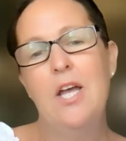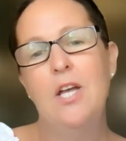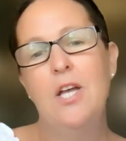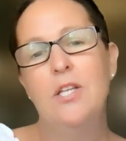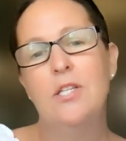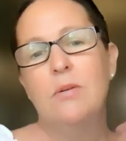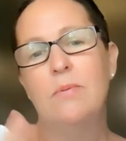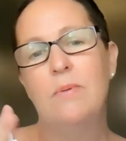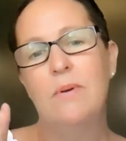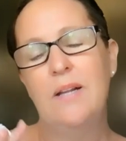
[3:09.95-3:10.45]

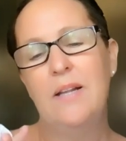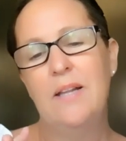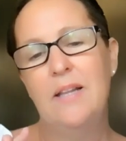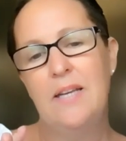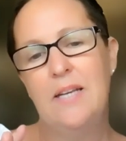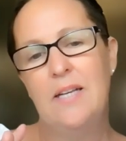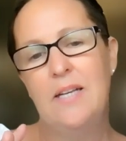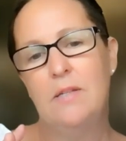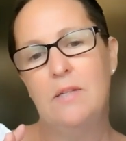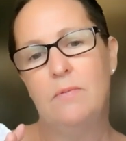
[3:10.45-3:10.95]
So one of the
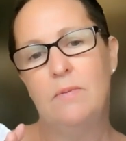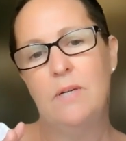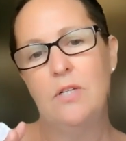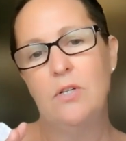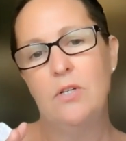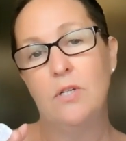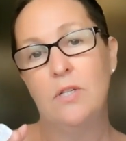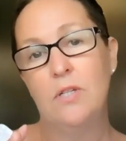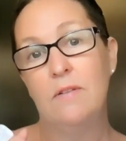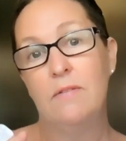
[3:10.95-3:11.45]
things we
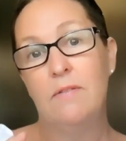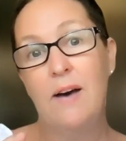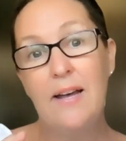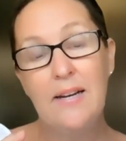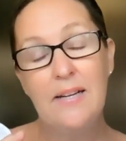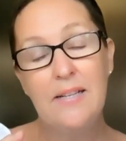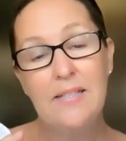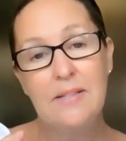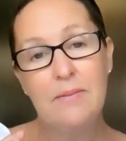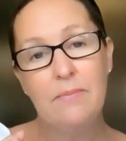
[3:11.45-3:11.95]
talk to
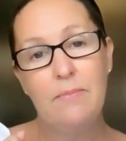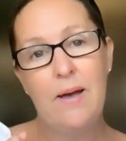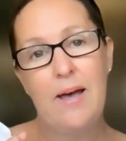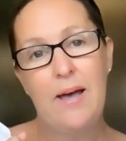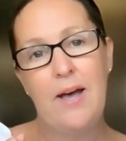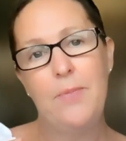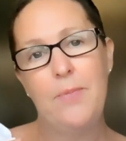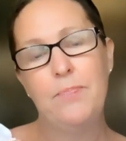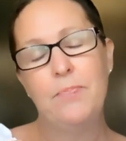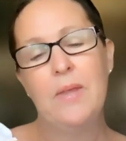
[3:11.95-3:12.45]
Vadas
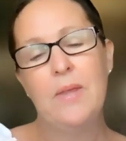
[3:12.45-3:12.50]
about